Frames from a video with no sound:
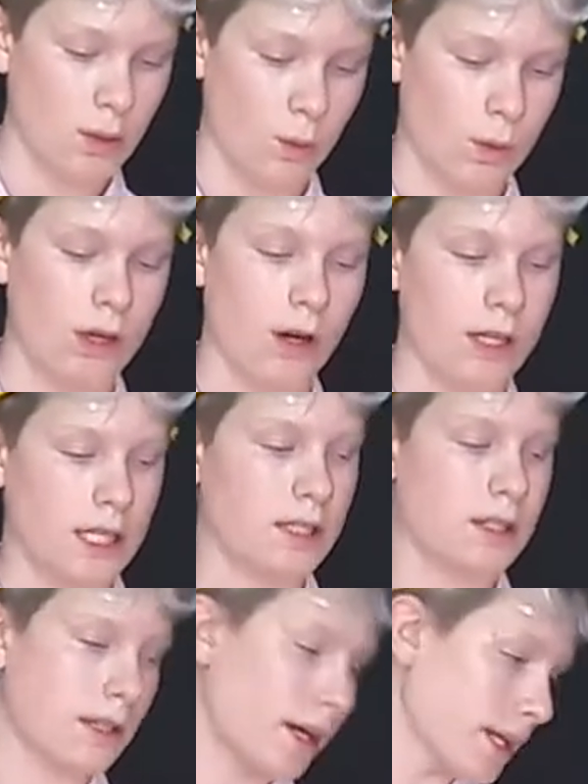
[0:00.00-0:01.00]
regarding
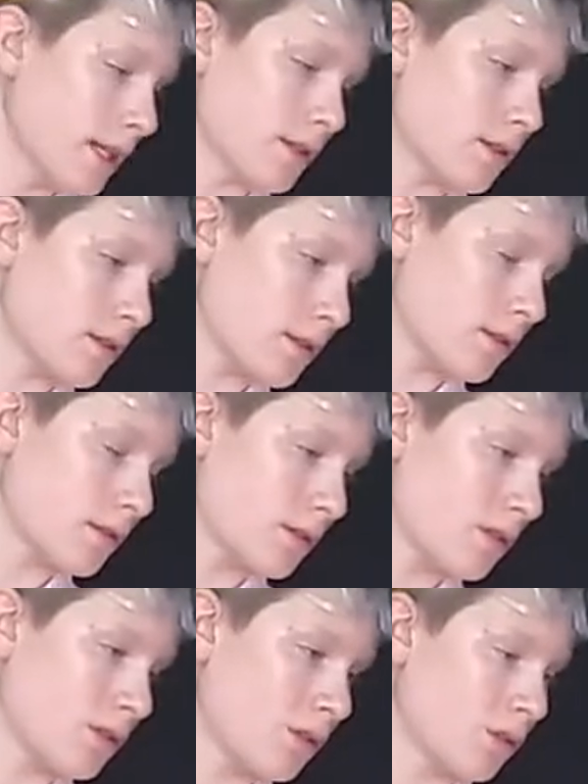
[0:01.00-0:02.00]
science?
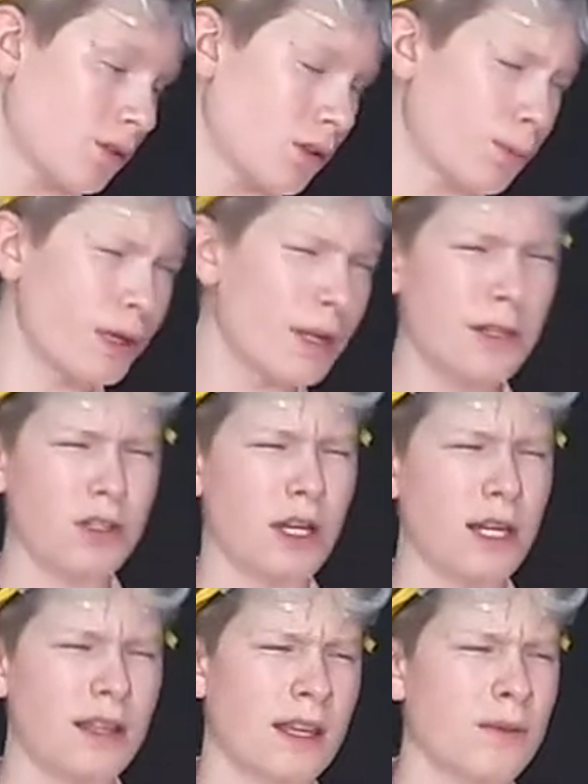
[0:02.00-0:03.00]
Pretty much
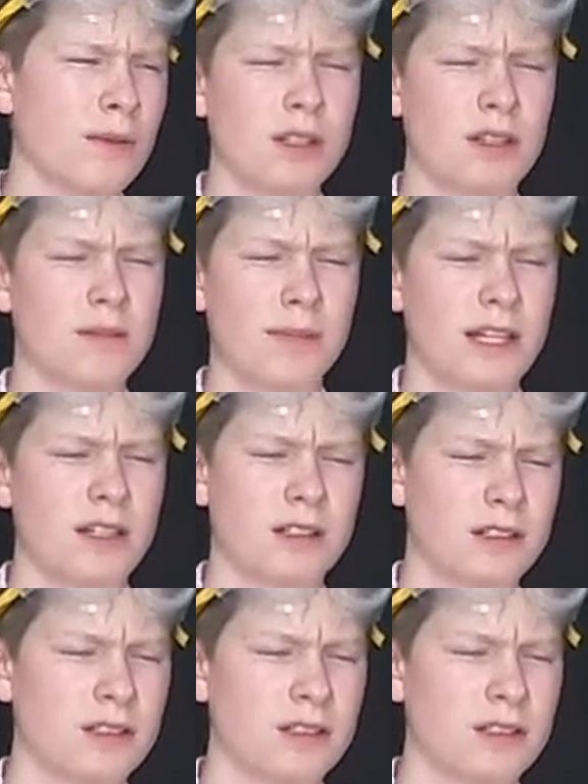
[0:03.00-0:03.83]
anything. Really doesn't matter.